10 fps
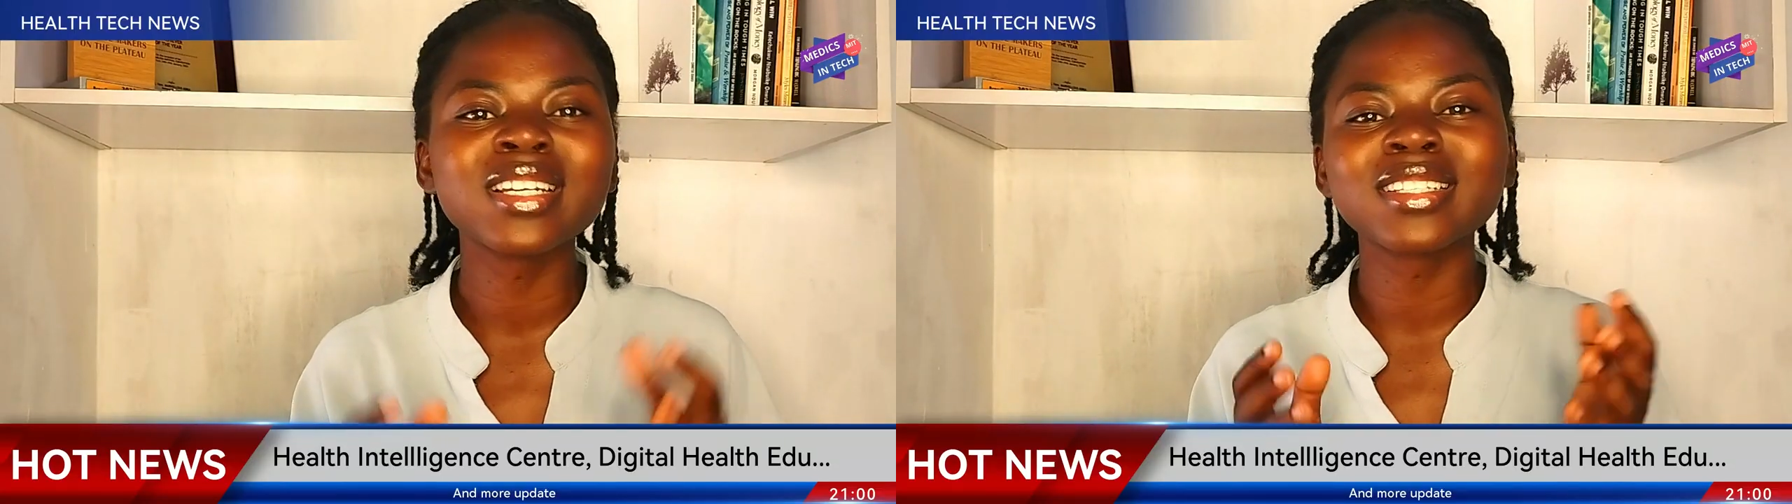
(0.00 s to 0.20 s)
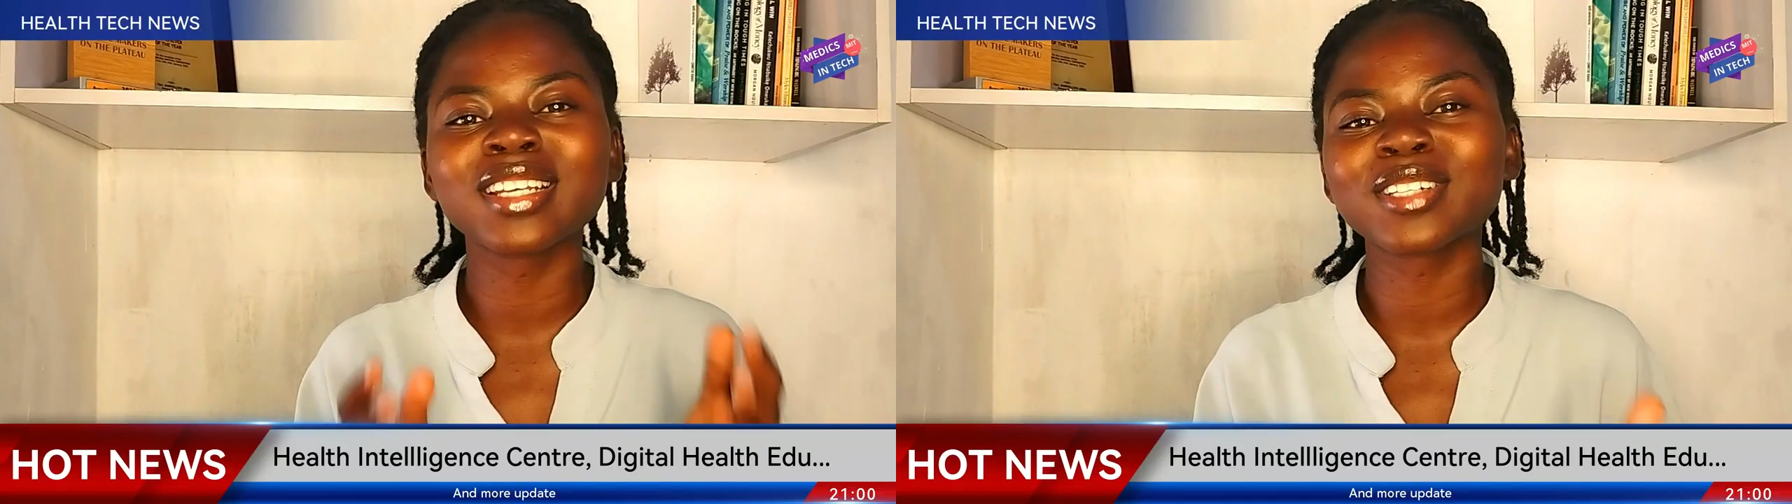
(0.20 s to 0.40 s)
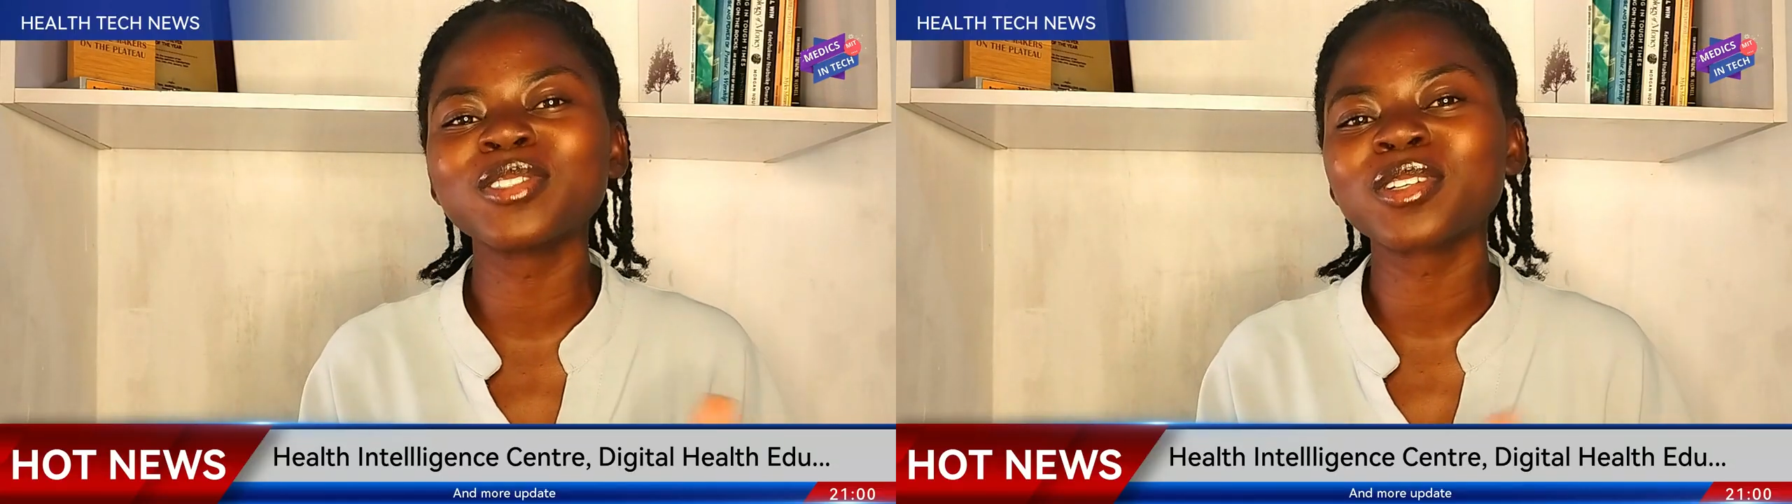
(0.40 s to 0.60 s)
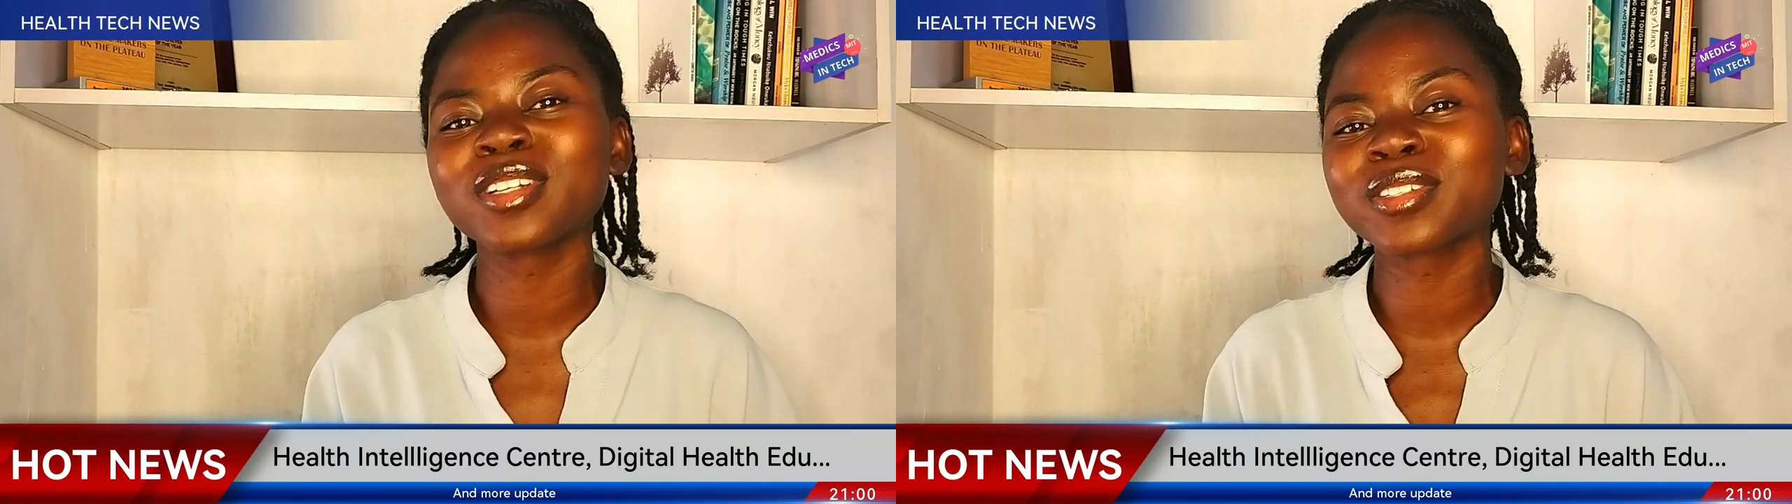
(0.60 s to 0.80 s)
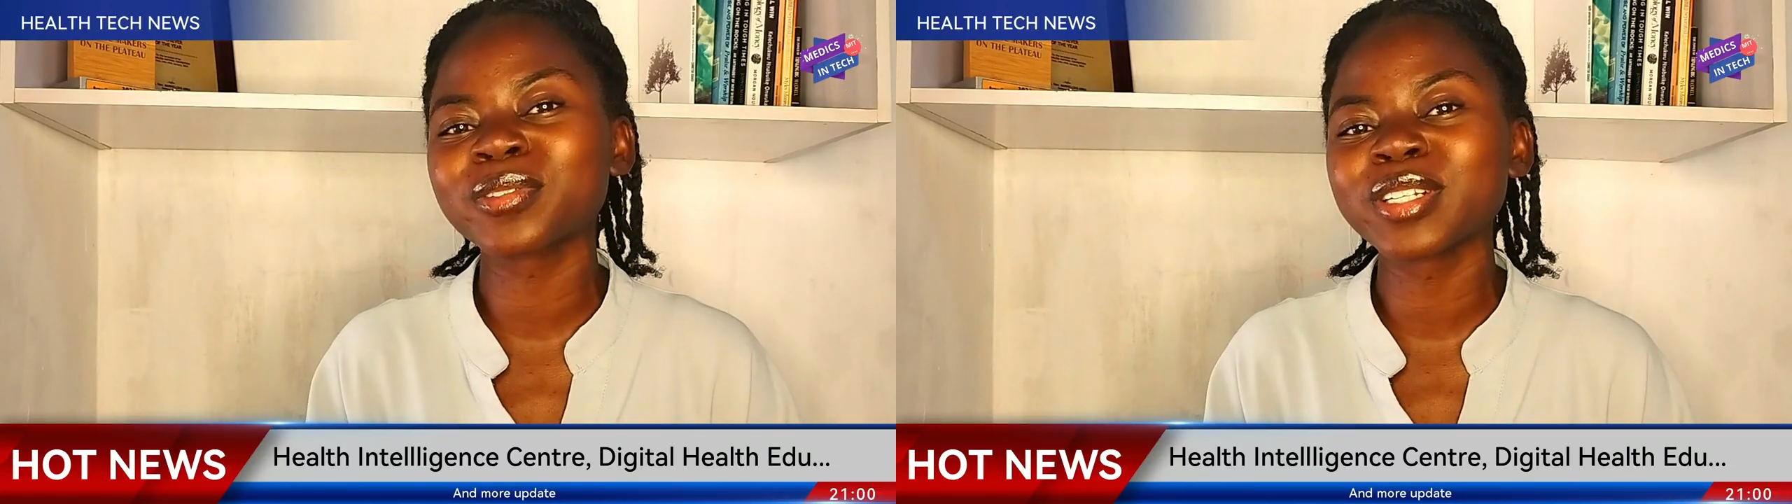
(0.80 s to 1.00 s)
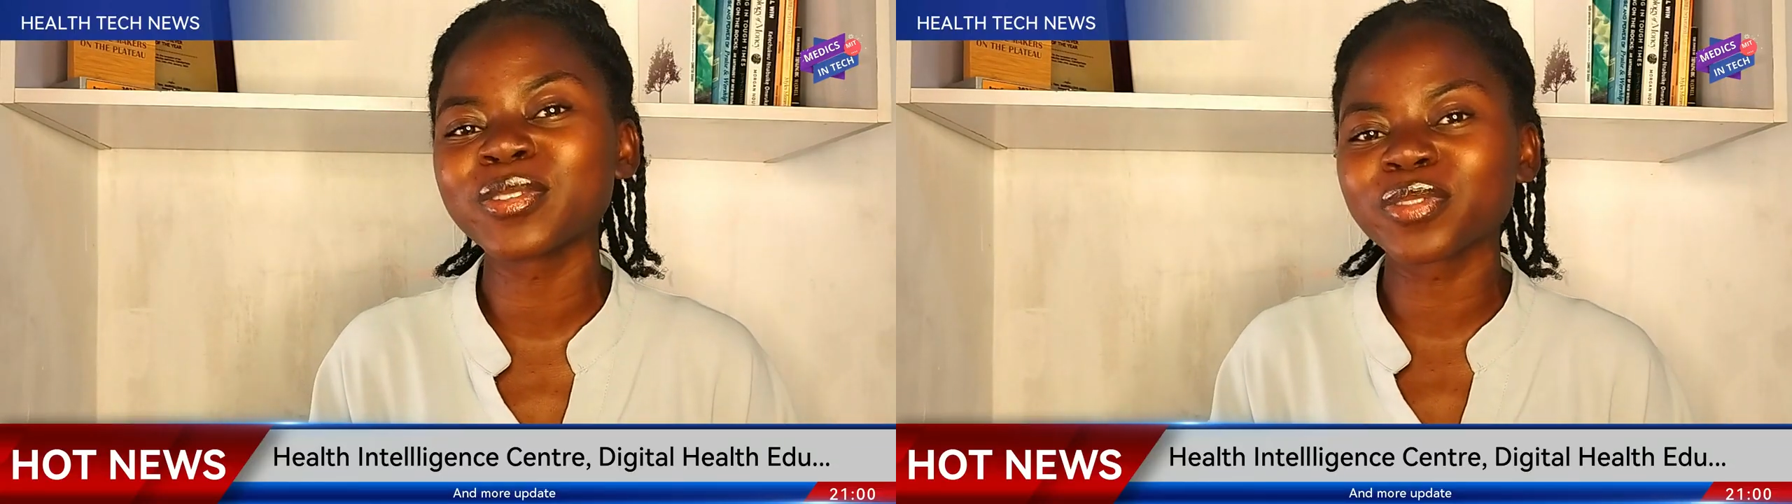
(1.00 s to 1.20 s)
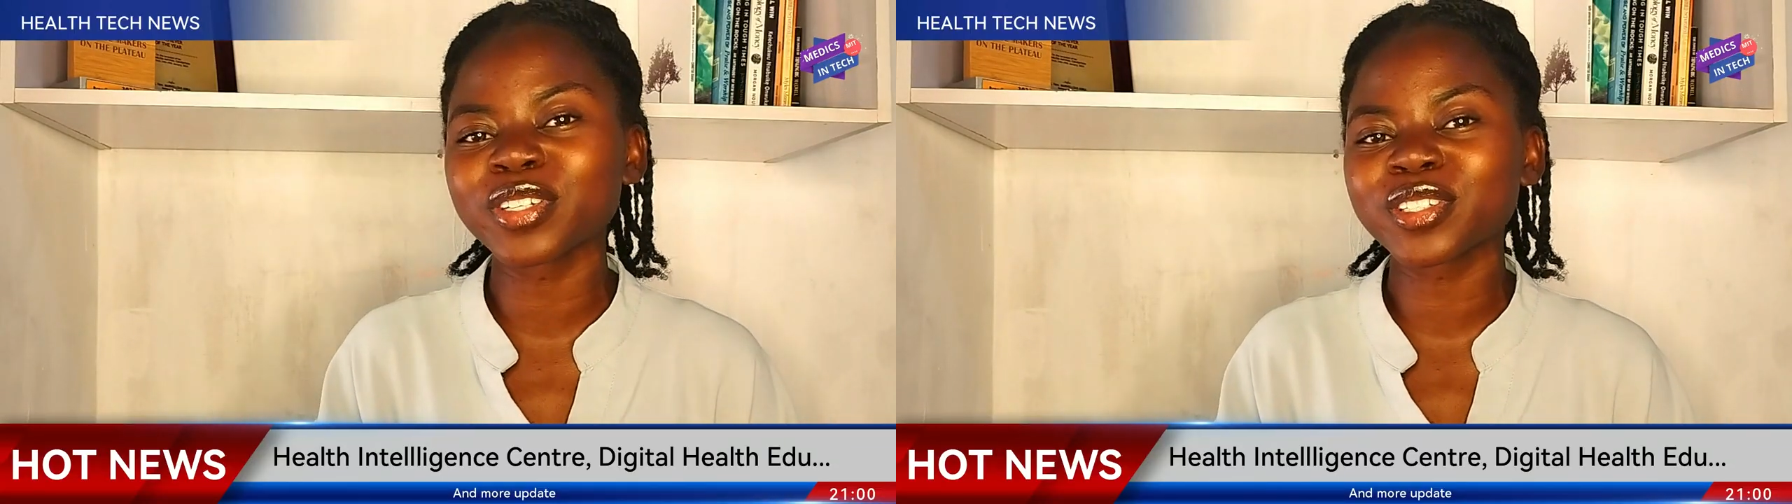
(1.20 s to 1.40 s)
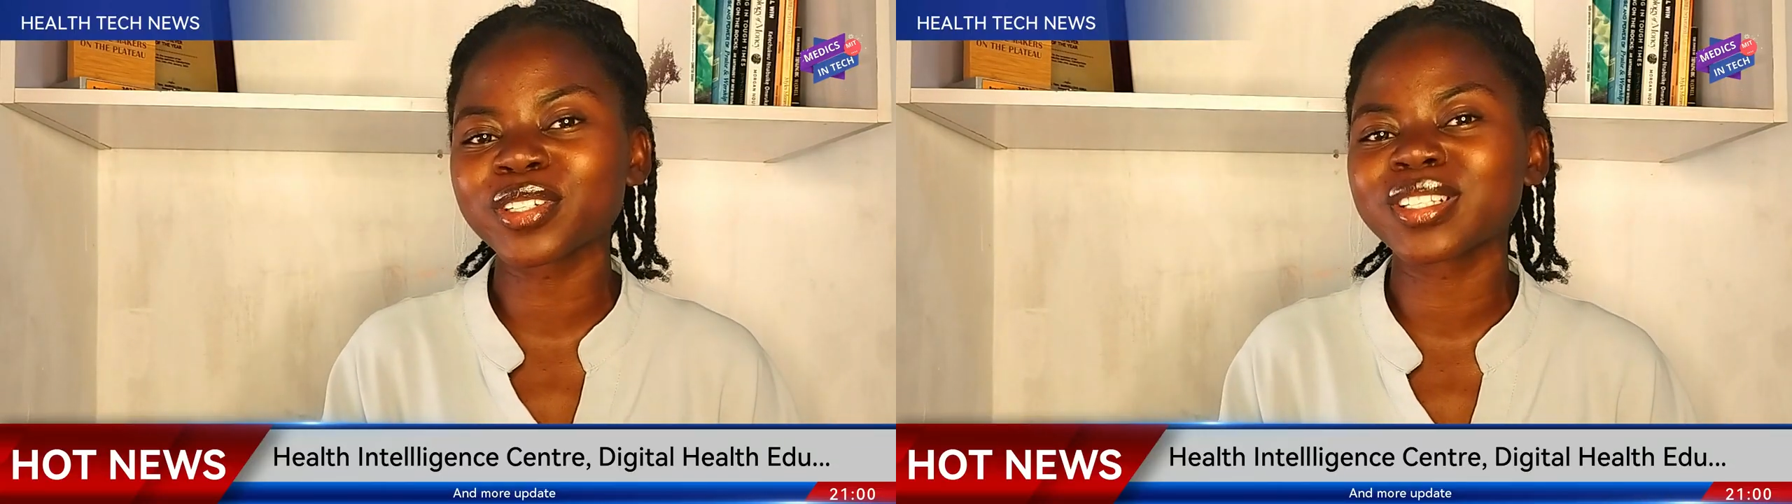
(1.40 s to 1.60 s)
technological
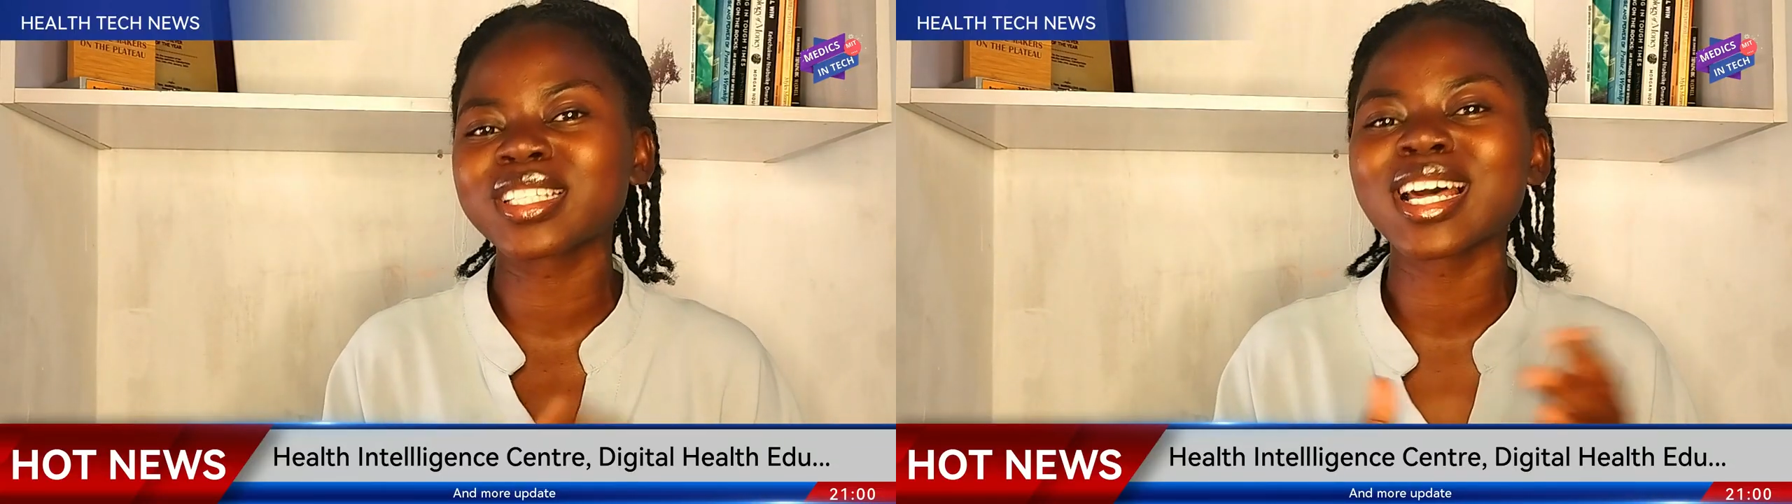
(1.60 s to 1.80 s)
innovations